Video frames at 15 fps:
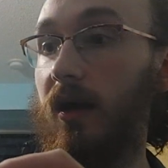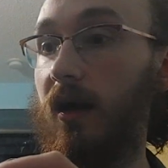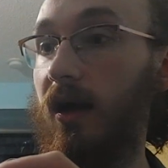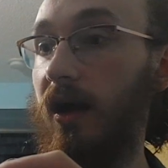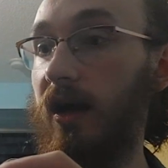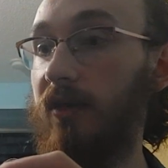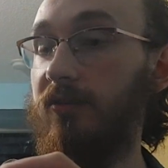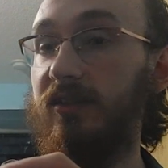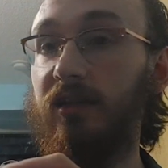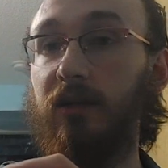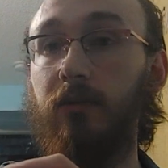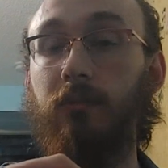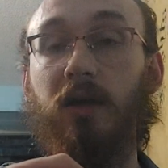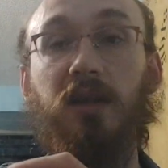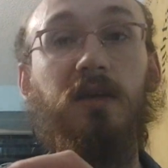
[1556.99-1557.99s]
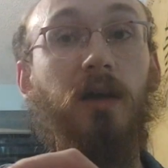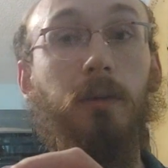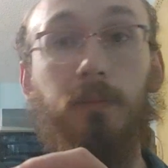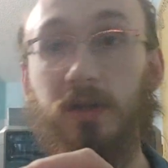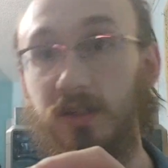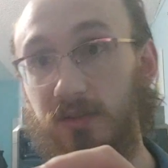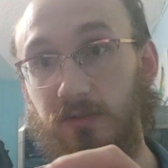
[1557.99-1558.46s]
I have seen many
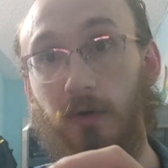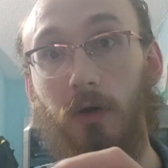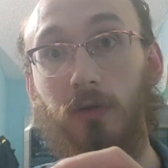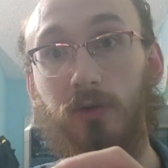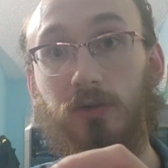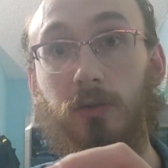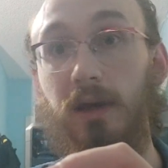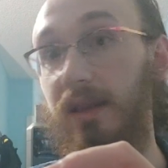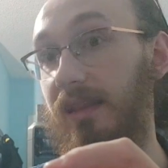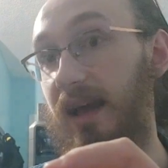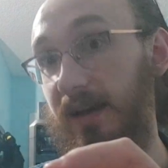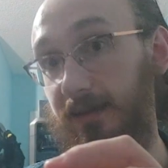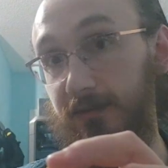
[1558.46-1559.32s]
companies fall to a lack